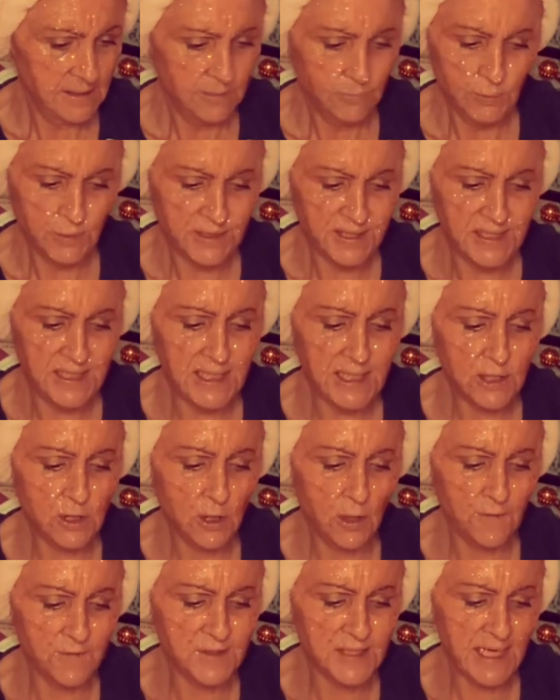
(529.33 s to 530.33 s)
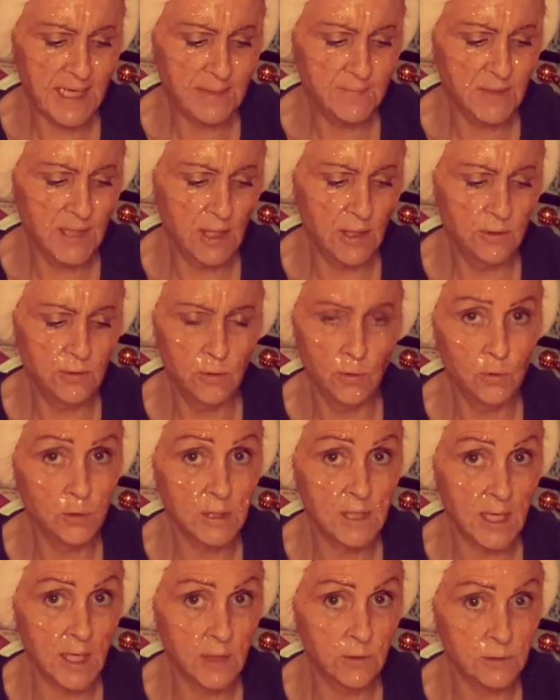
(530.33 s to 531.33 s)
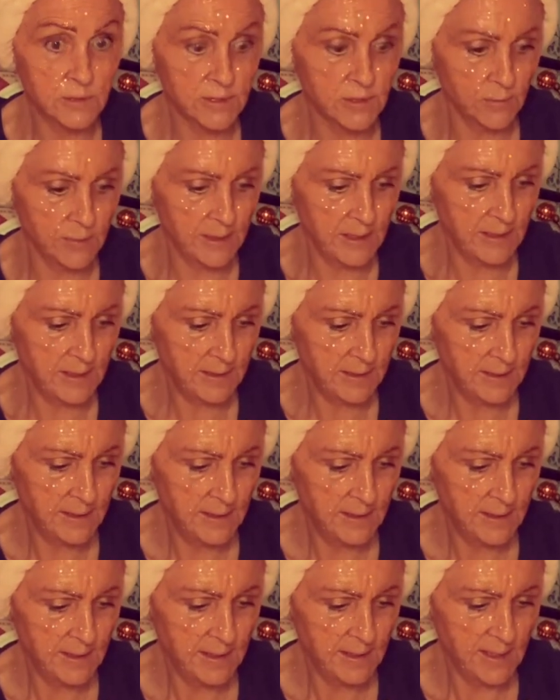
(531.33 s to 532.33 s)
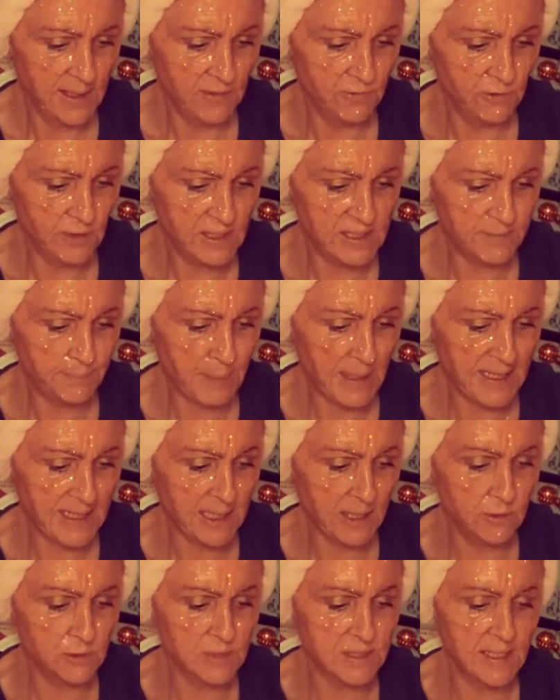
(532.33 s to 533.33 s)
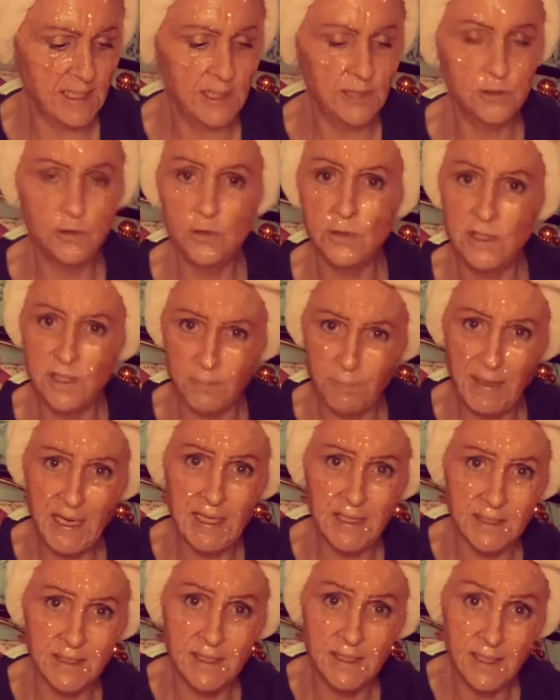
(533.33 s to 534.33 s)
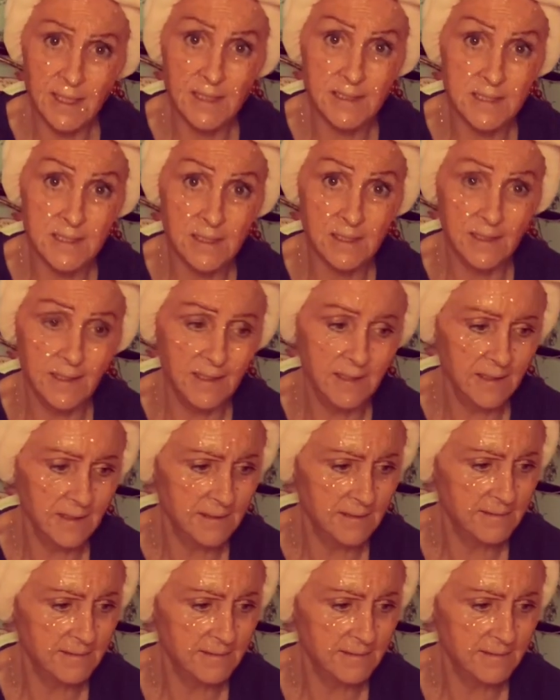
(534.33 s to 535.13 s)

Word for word: With take-off time now only hours away, he raced back outside to inspect his sleigh.